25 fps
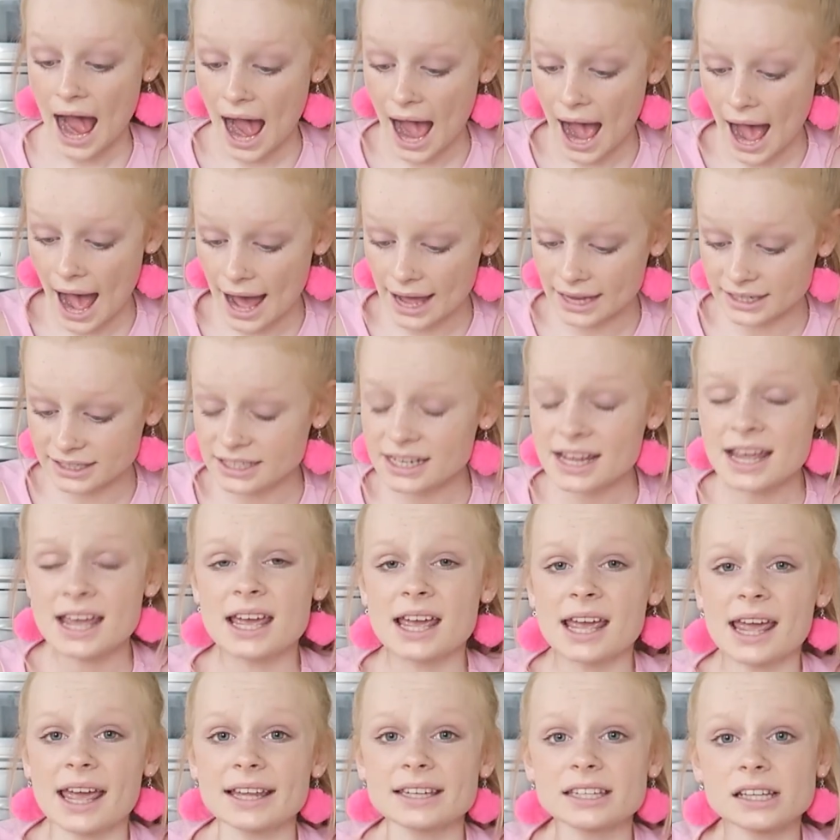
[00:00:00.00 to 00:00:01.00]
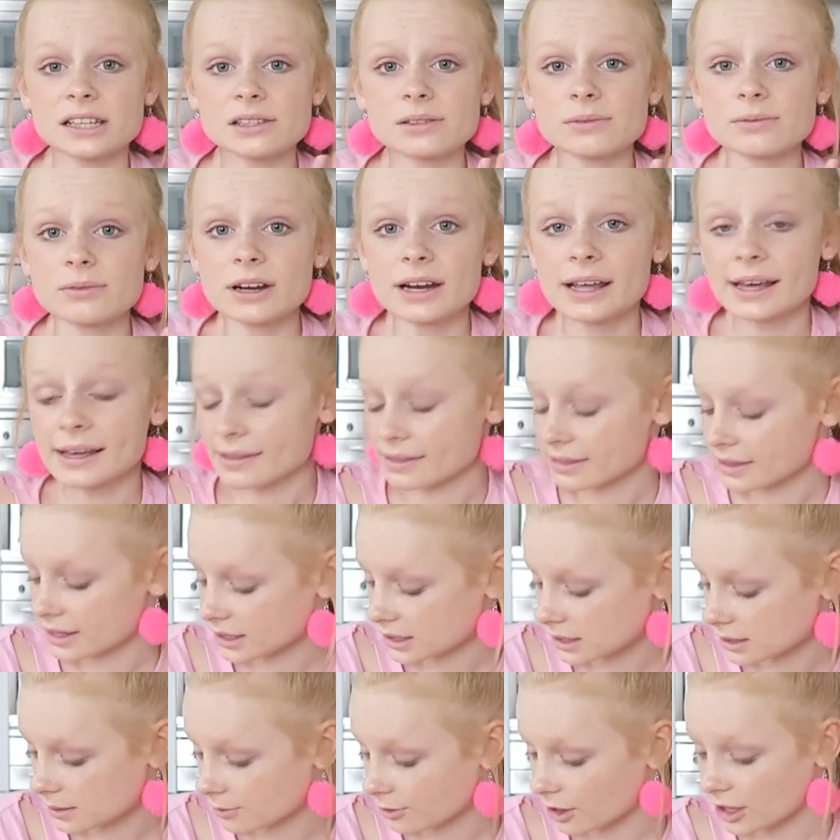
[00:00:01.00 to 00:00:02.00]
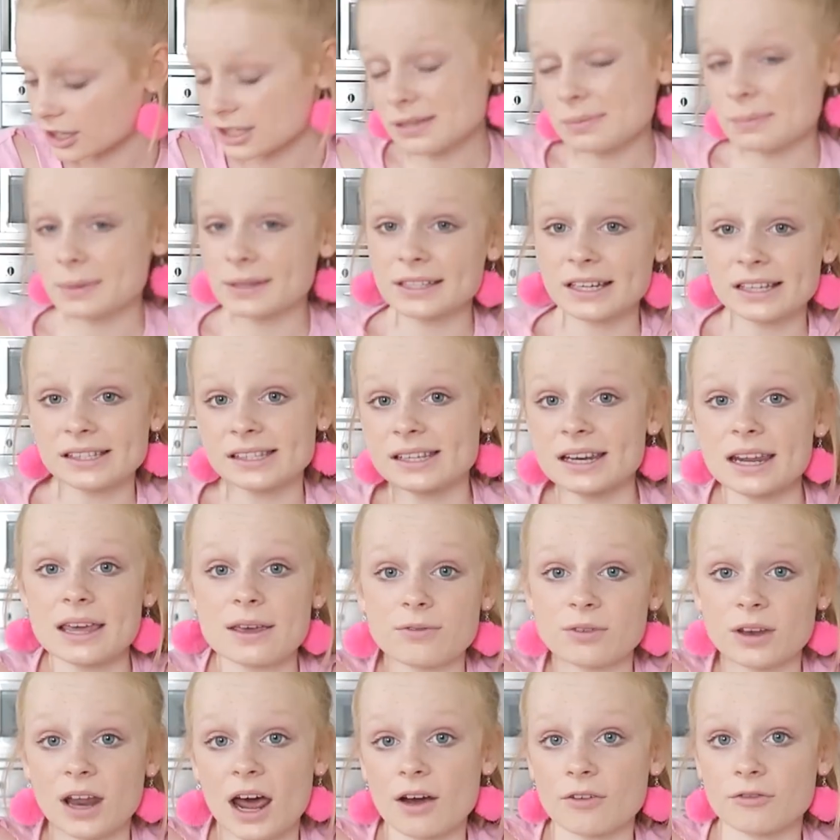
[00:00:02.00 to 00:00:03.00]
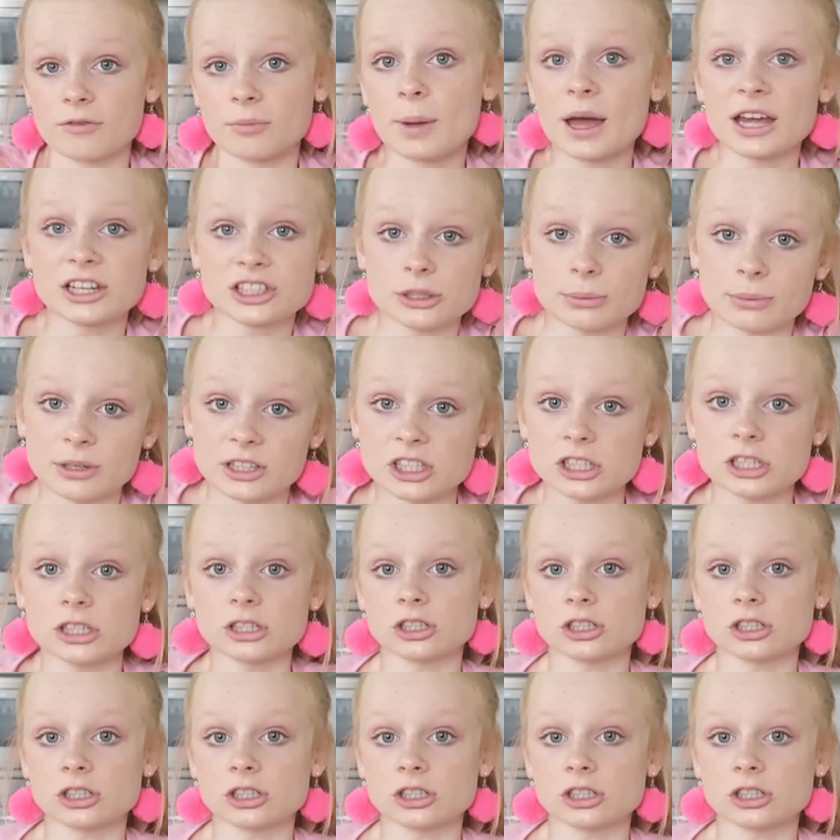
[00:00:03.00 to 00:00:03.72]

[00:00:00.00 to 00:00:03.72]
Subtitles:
and this recipe doesn't even have measurements.